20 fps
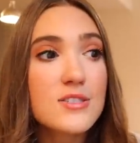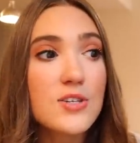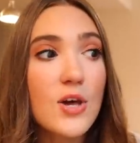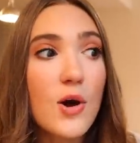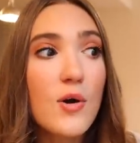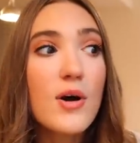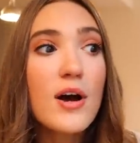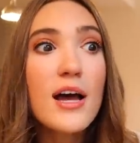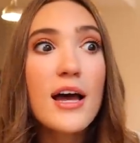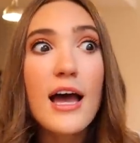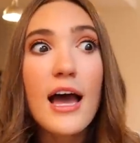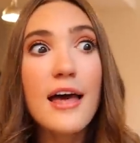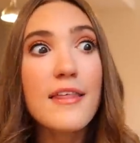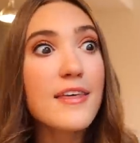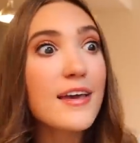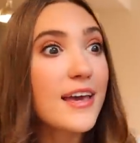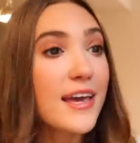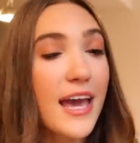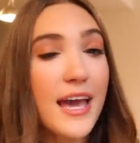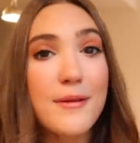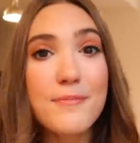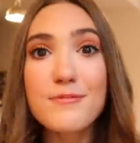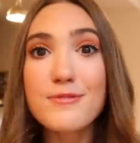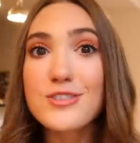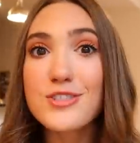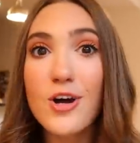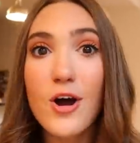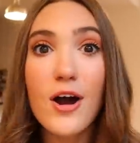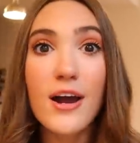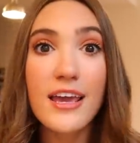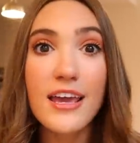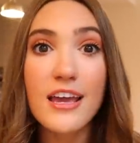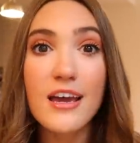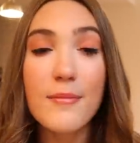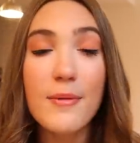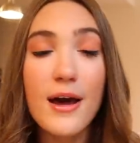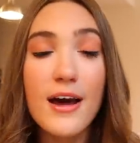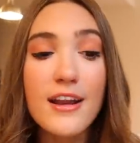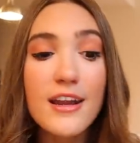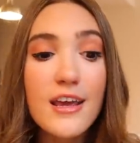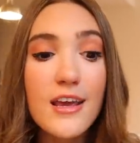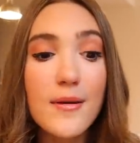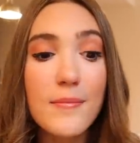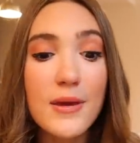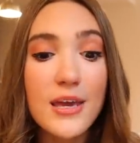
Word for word: So I think, again, talking about it,